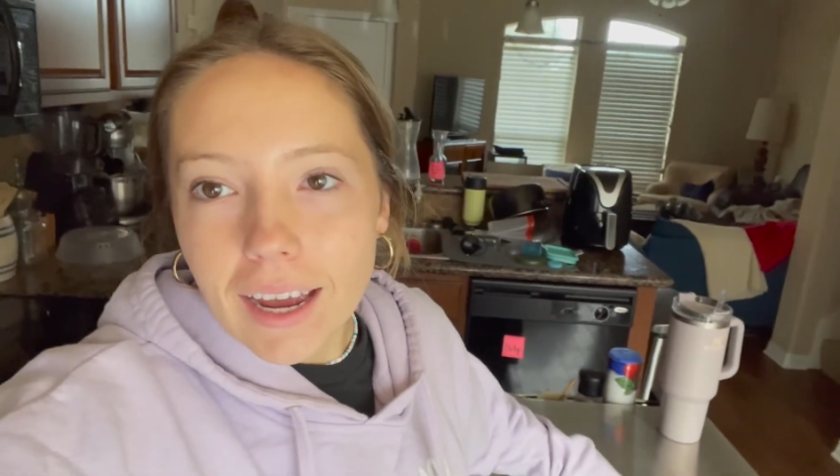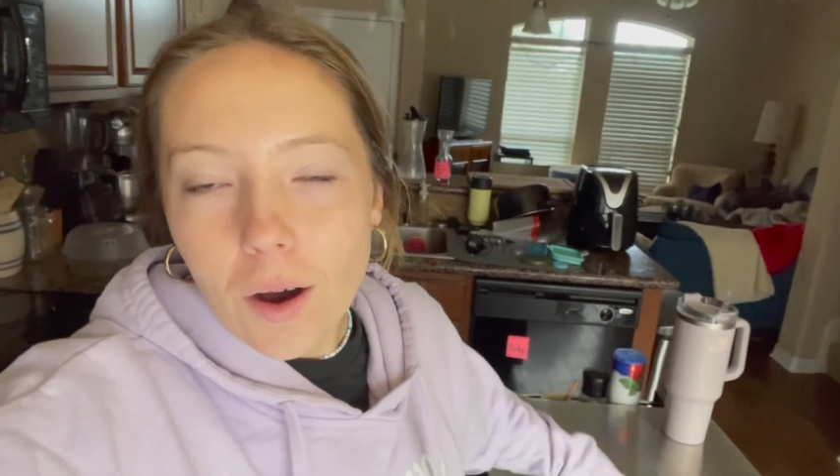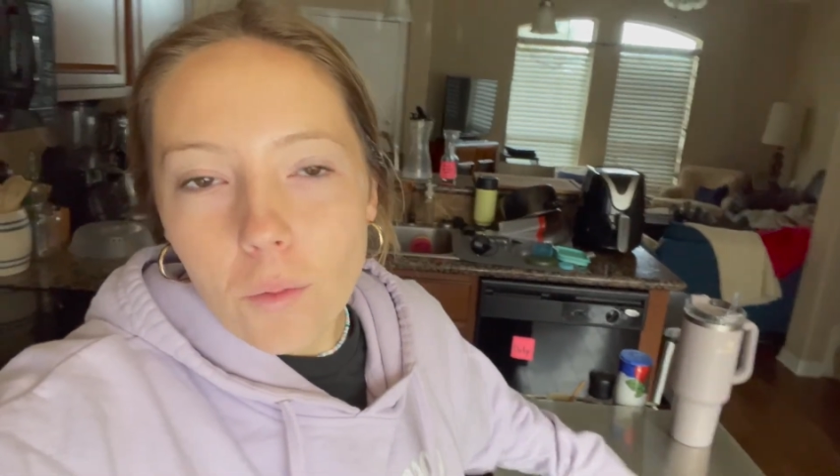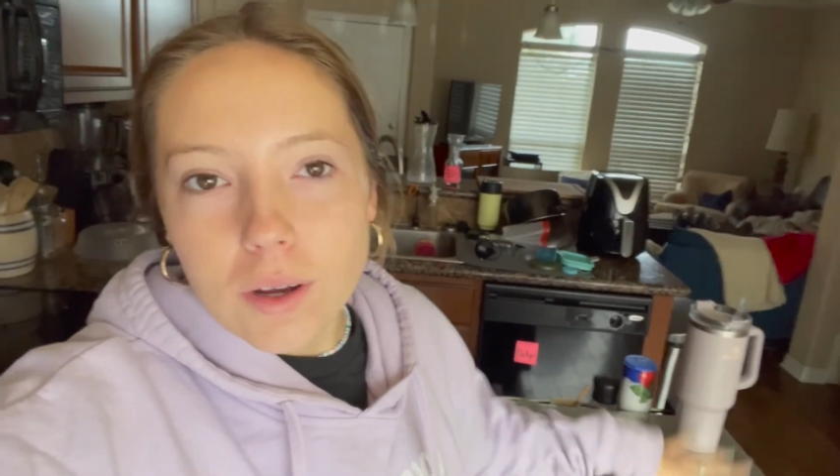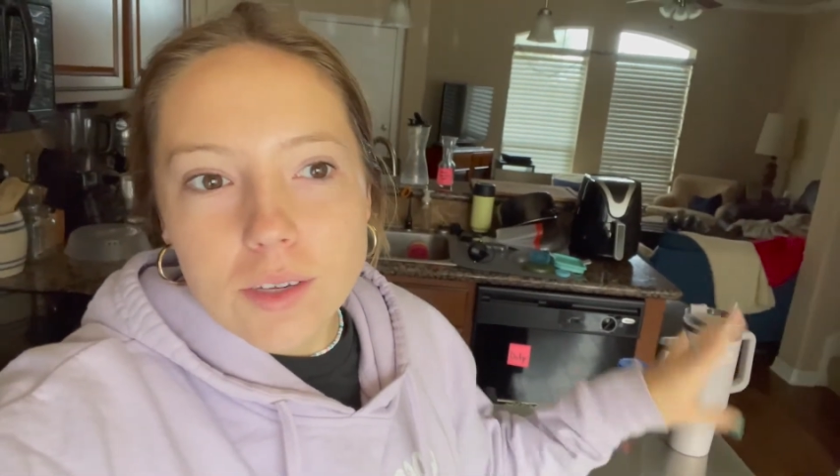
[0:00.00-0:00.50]

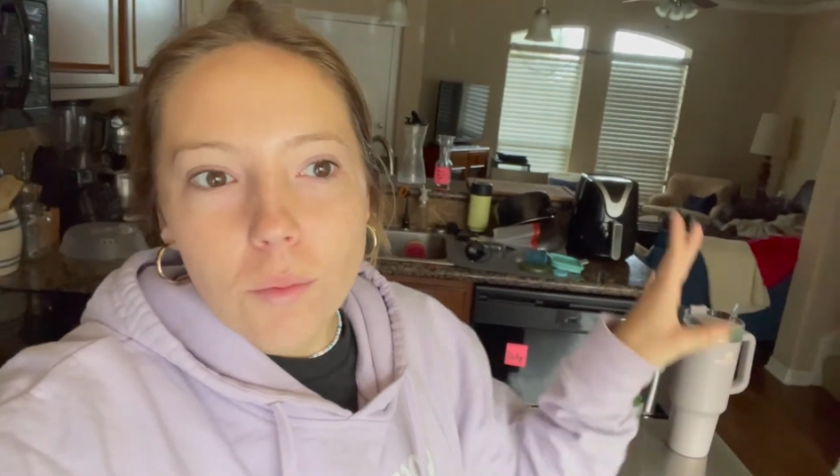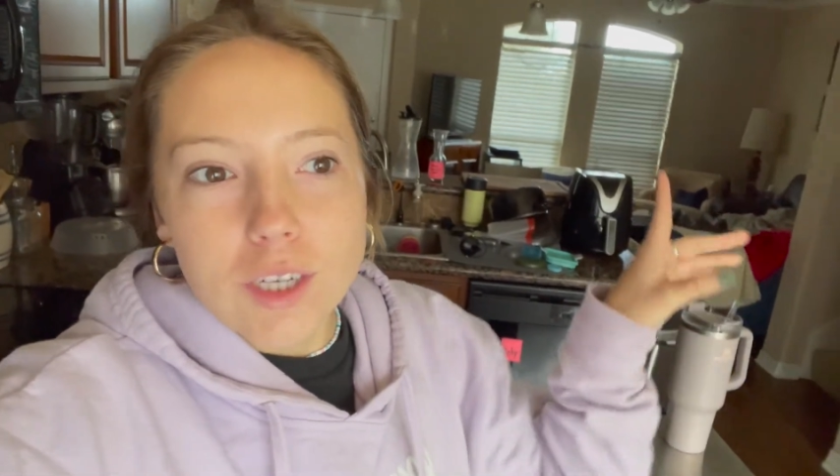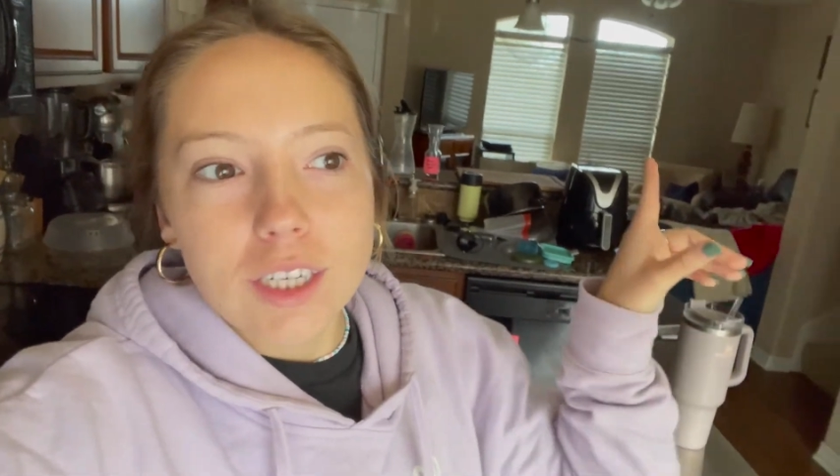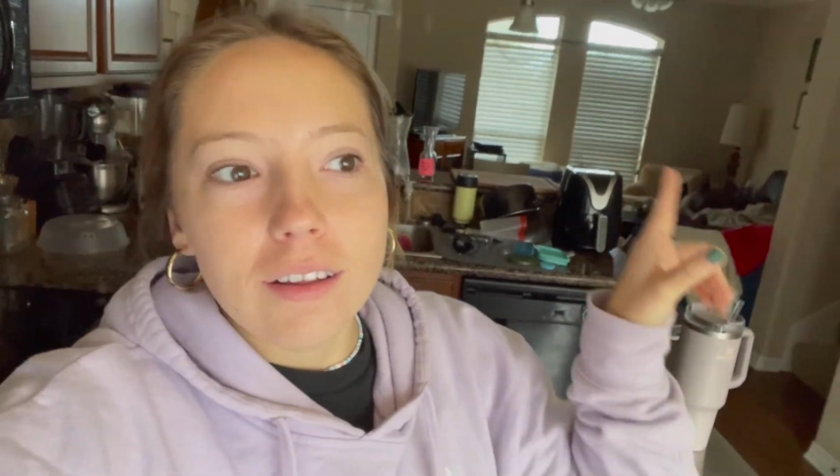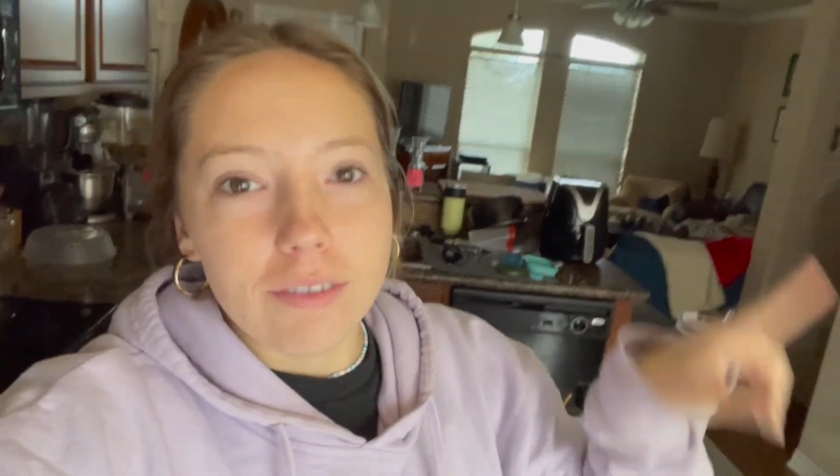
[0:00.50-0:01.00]
was
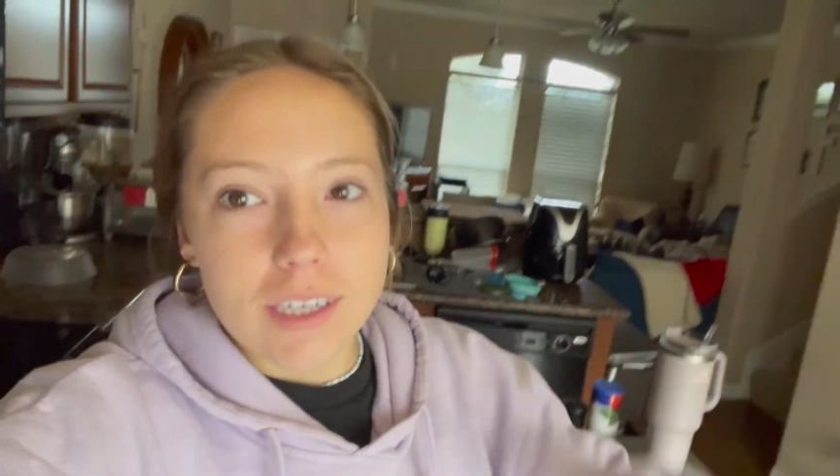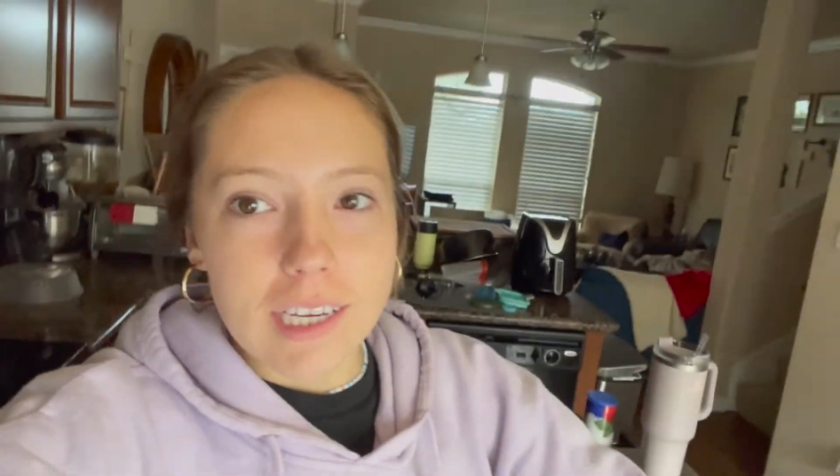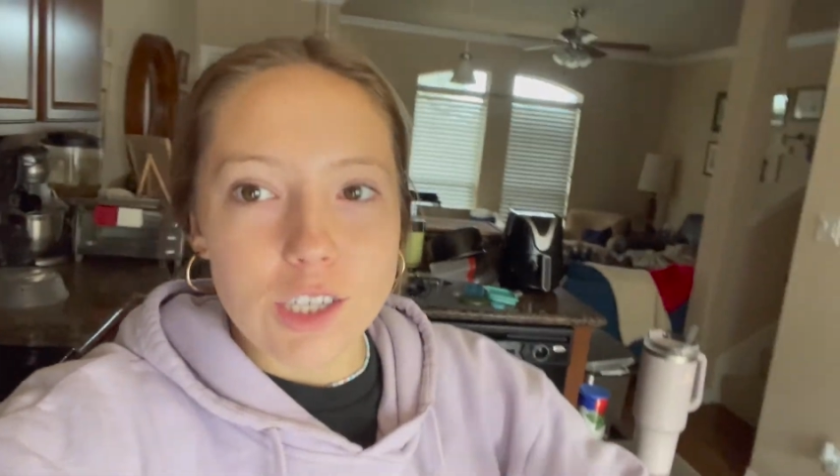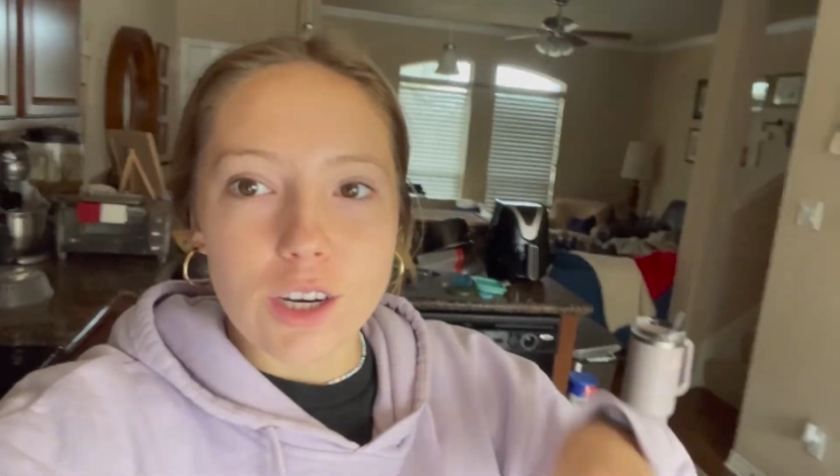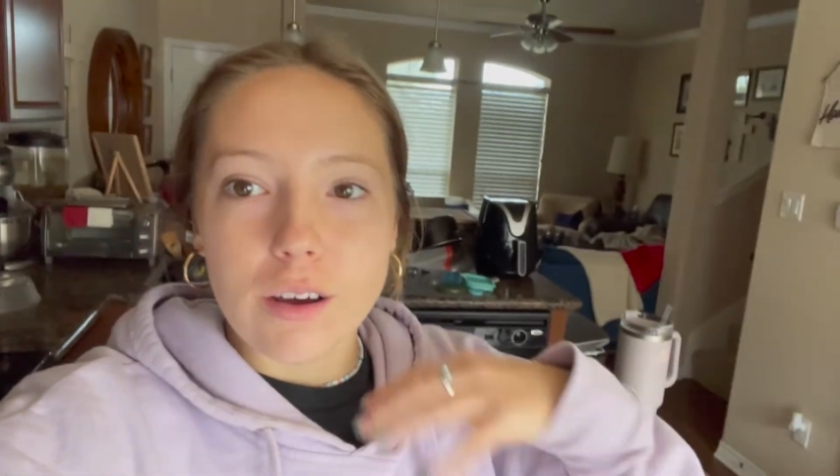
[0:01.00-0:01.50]
watching the first session of